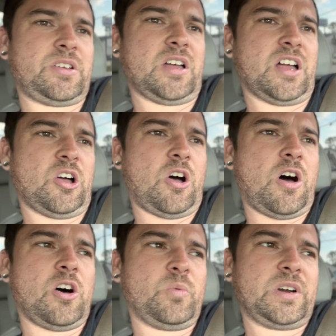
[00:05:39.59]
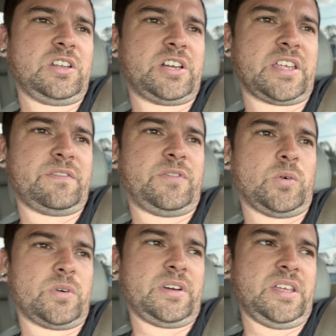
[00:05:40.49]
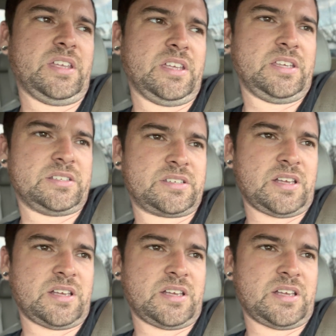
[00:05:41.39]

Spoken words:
All we're looking for is